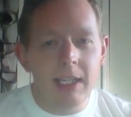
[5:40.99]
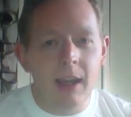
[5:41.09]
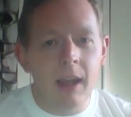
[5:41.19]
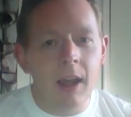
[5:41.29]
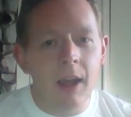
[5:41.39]

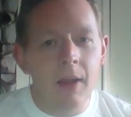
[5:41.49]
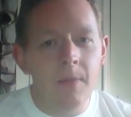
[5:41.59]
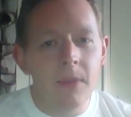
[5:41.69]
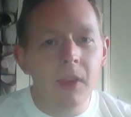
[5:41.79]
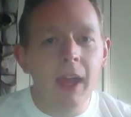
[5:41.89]

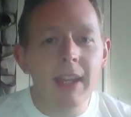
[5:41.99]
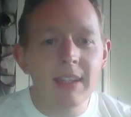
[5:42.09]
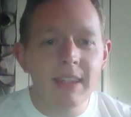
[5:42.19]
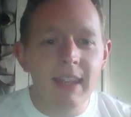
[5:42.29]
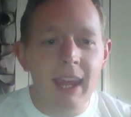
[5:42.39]
the
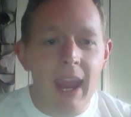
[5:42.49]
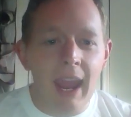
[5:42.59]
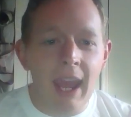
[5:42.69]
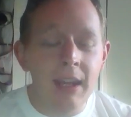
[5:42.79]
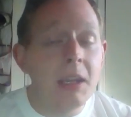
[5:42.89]
classes that I
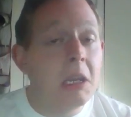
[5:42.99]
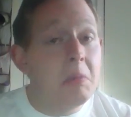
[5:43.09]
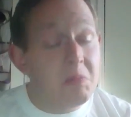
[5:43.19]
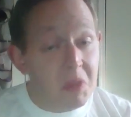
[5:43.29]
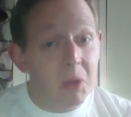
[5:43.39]
had,
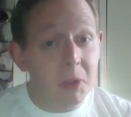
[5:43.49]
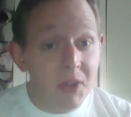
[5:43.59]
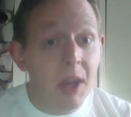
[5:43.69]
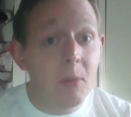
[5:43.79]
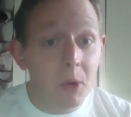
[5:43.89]
there were
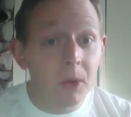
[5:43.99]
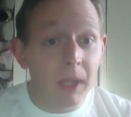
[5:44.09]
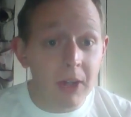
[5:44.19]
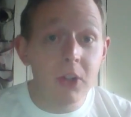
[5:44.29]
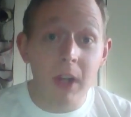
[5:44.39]
some where
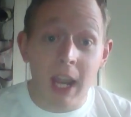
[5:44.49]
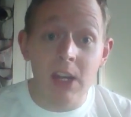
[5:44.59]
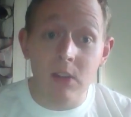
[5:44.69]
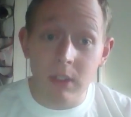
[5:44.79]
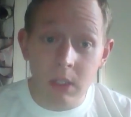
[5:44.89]
lecture
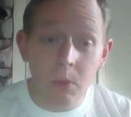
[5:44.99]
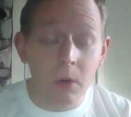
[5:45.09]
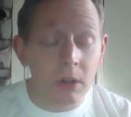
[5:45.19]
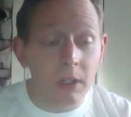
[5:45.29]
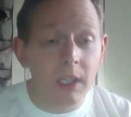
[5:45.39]
actually did
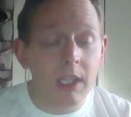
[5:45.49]
work.